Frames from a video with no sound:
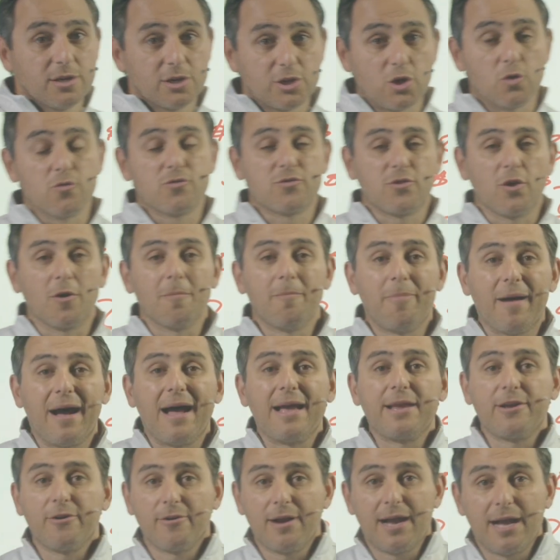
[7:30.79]
Go start
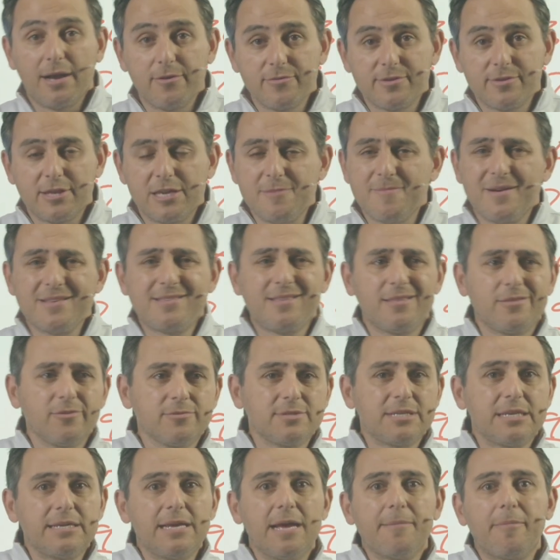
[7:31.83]
buying your house. So you might sit there and
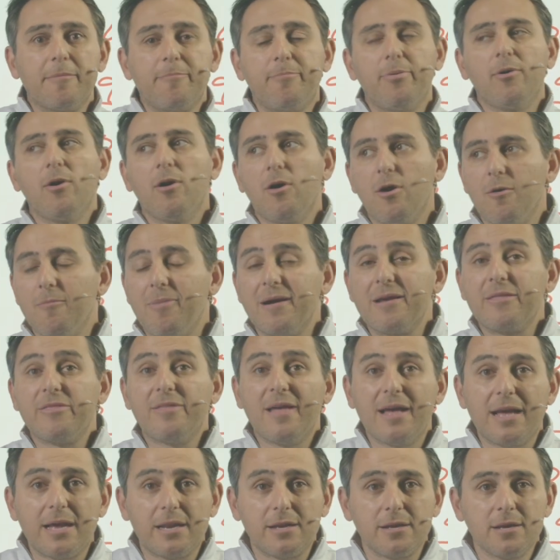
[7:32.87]
say, yeah, but Paul, by
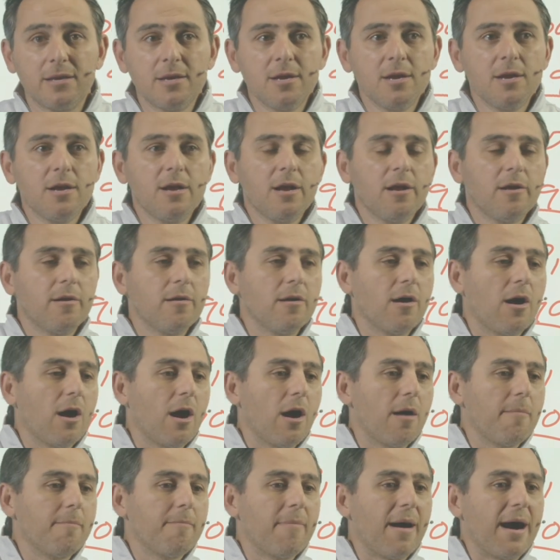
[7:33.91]
then,
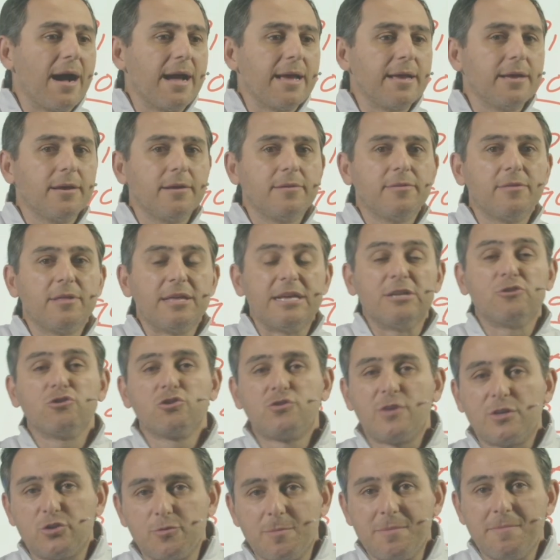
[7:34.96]
the interest
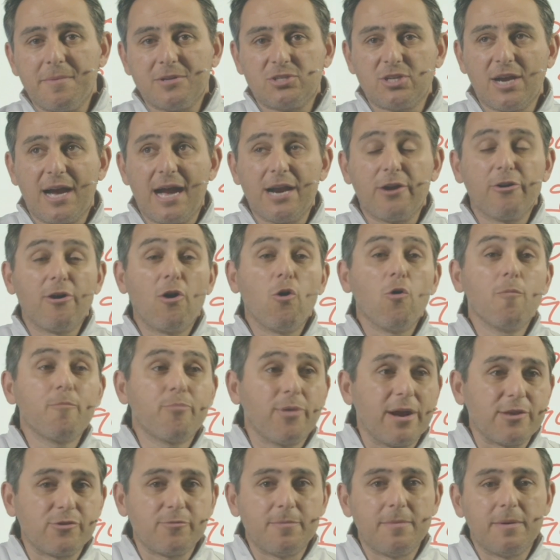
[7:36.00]
rates will be much higher. Home
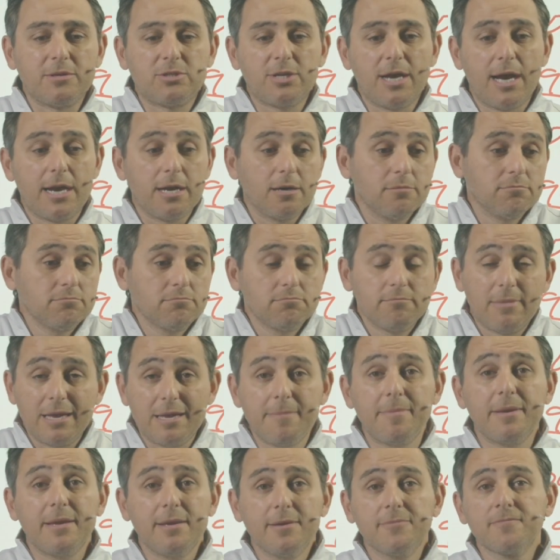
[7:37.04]
price will be much higher.
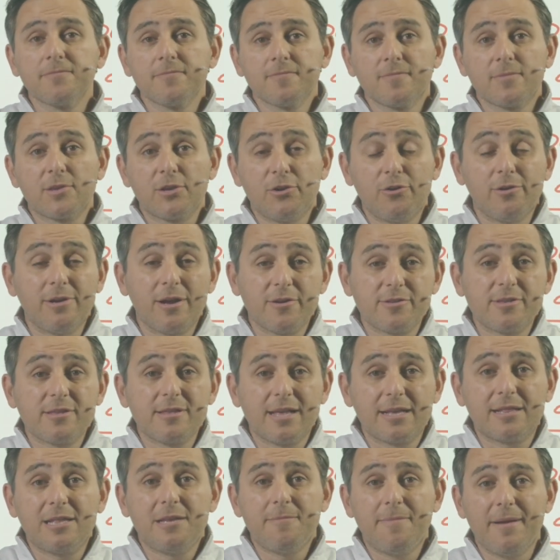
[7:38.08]
Maybe. You know what else is
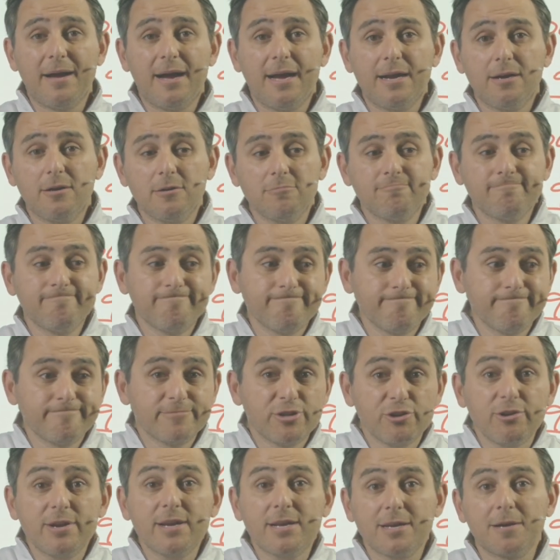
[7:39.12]
likely to be higher?
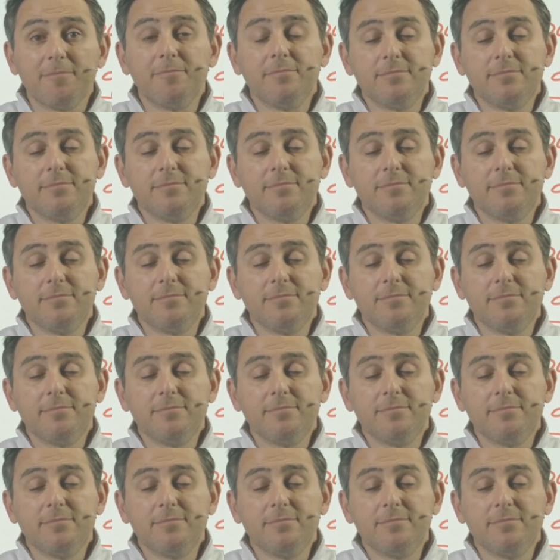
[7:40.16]
Your income.